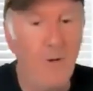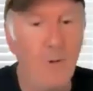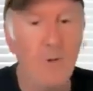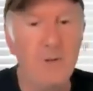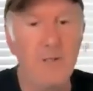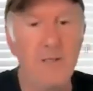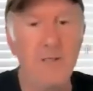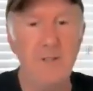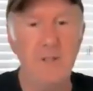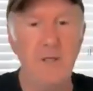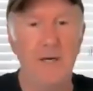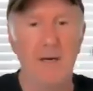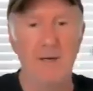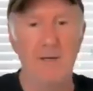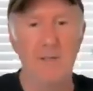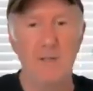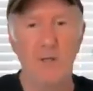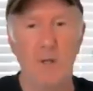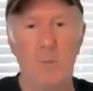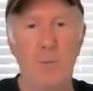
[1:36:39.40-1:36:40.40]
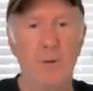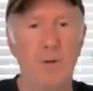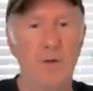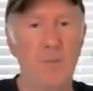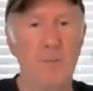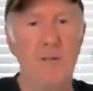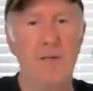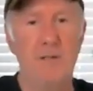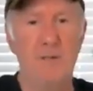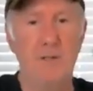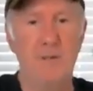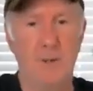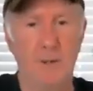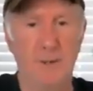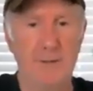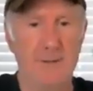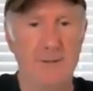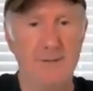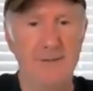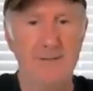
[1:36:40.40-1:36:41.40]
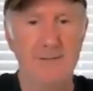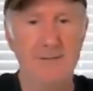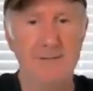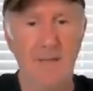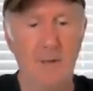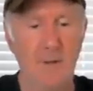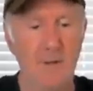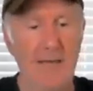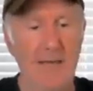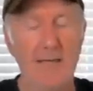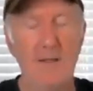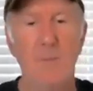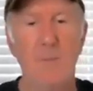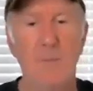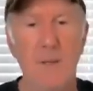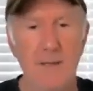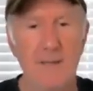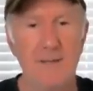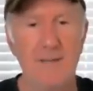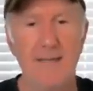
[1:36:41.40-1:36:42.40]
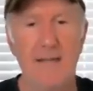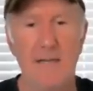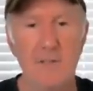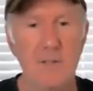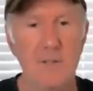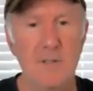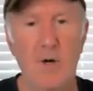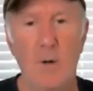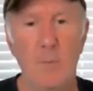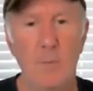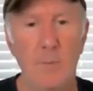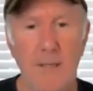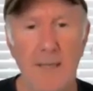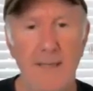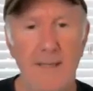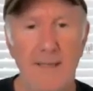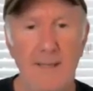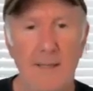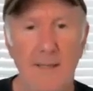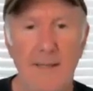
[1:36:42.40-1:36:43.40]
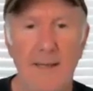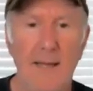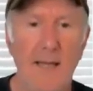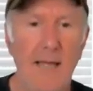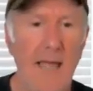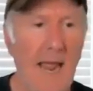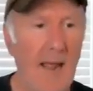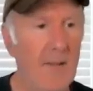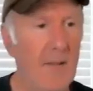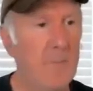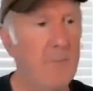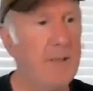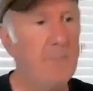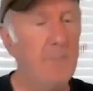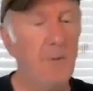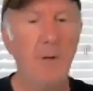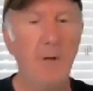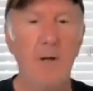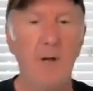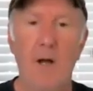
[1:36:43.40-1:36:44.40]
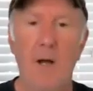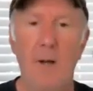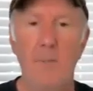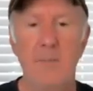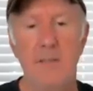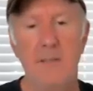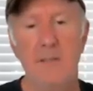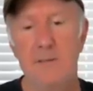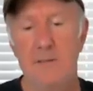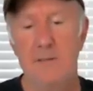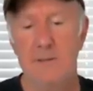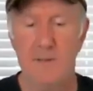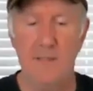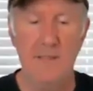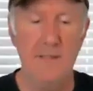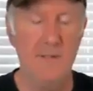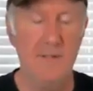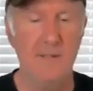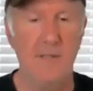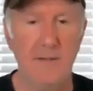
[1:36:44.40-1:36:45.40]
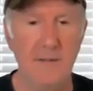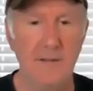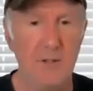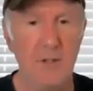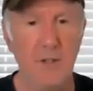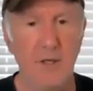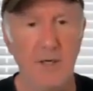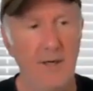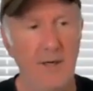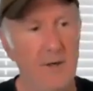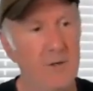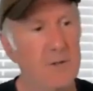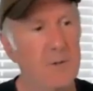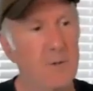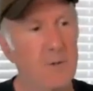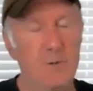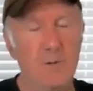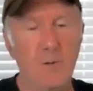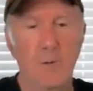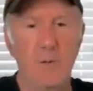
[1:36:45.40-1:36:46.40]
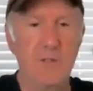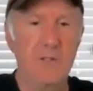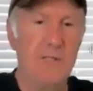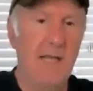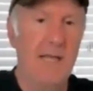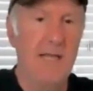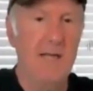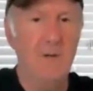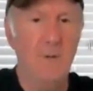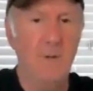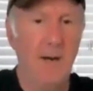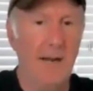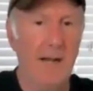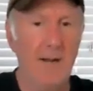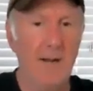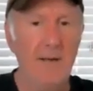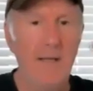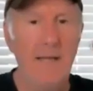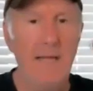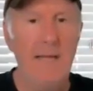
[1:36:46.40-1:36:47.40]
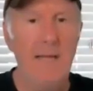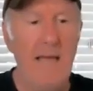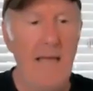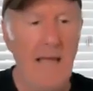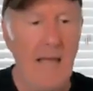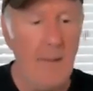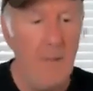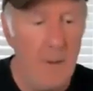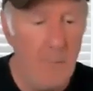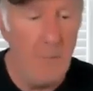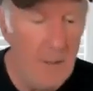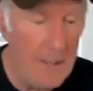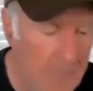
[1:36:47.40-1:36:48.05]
folding chairs, they'll put them in a circle, they'll get in the middle and start playing. And then people come and sit in the chairs or stand around. And there